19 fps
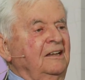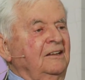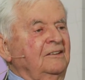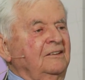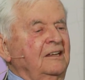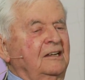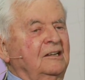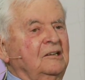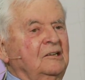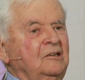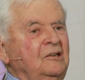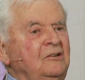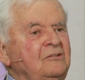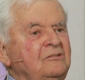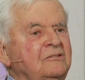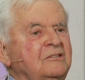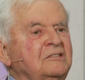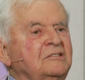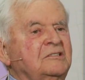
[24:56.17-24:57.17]
that
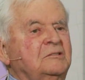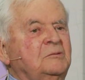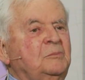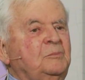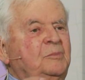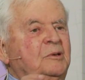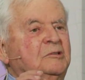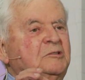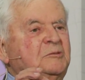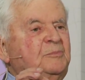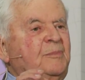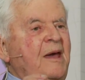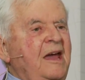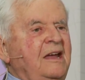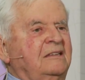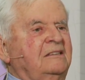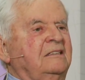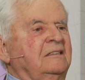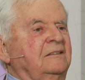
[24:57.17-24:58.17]
Luke's
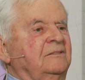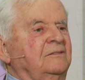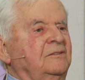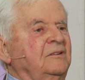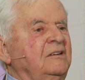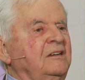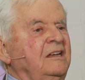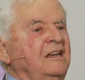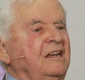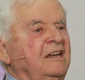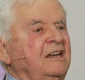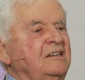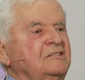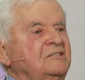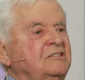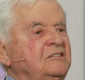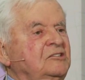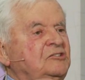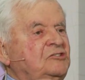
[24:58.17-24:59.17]
perspective
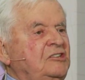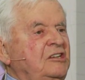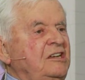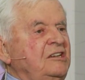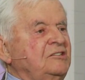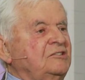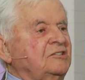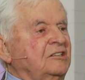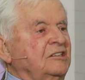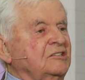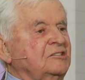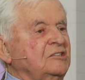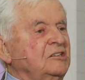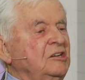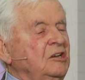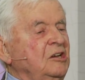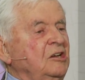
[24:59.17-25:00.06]
is that Jesus